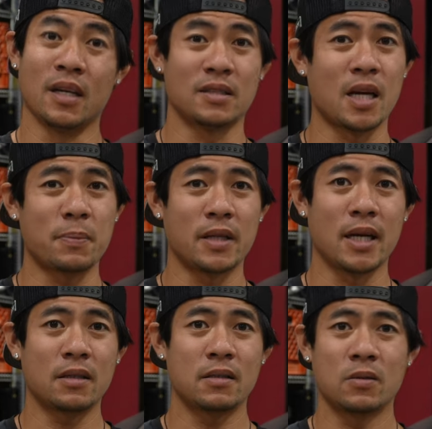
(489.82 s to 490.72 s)
On top of
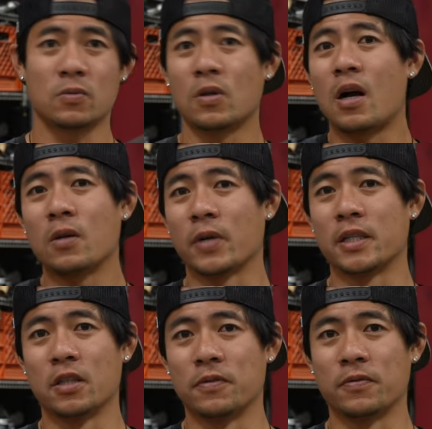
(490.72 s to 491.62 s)
that, we're
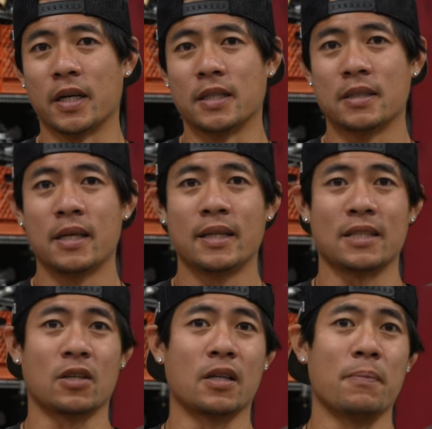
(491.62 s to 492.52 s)
already good friends
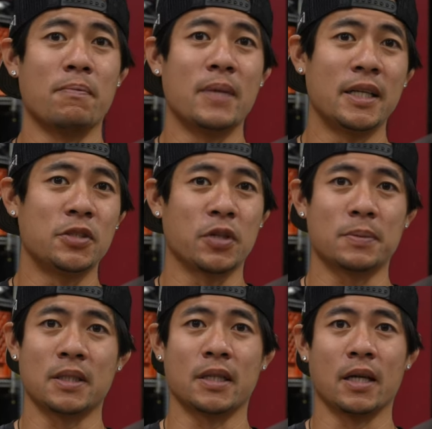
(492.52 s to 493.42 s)
that's gone on many
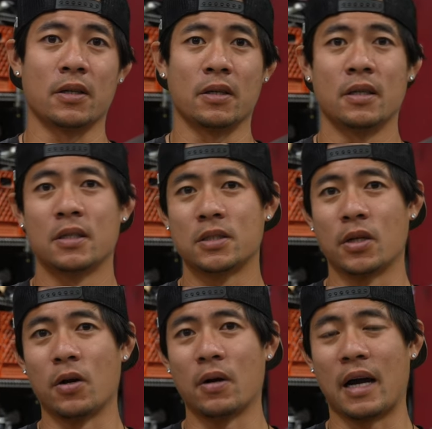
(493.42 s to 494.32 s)
trips together,
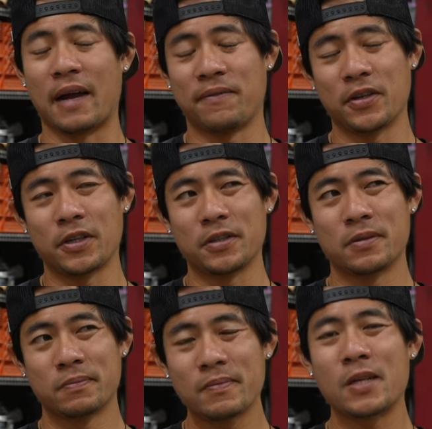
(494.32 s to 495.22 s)
so I
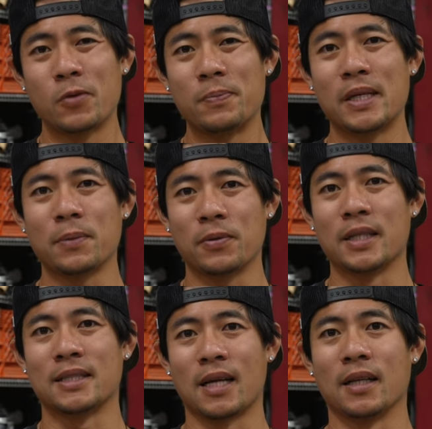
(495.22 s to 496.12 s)
figured we'd be a
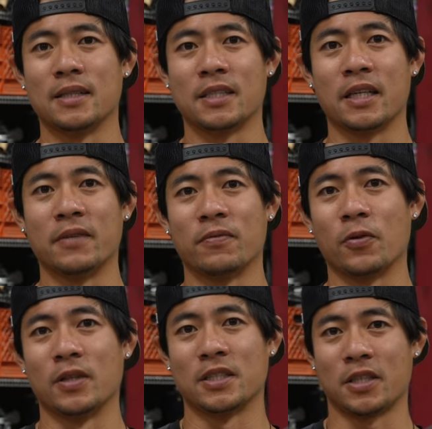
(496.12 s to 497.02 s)
pretty solid team
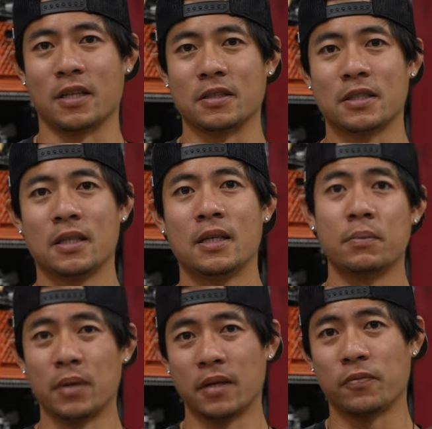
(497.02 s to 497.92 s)
for this challenge.
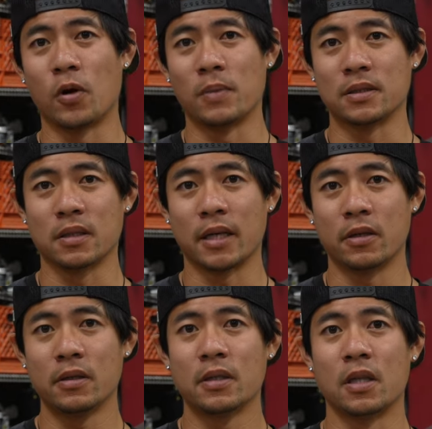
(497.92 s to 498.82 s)
But four months
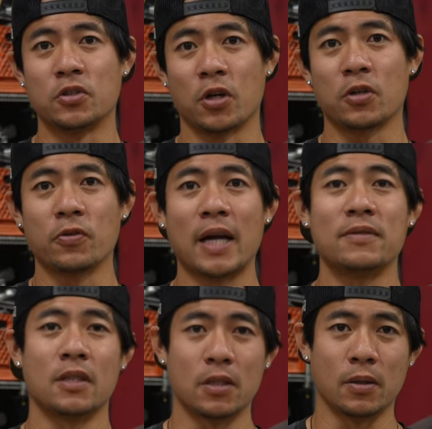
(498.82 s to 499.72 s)
later, the truck
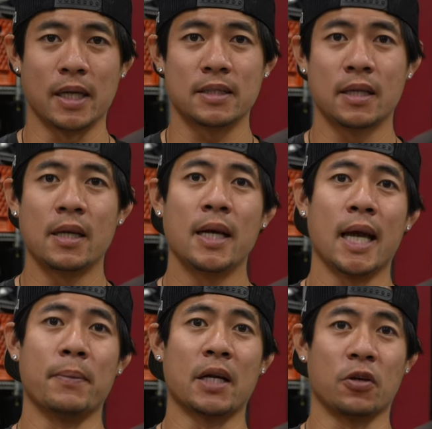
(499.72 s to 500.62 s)
arrived to the US,
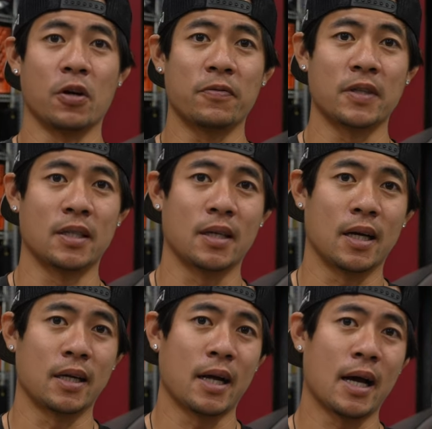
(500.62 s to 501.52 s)
and my girlfriend and I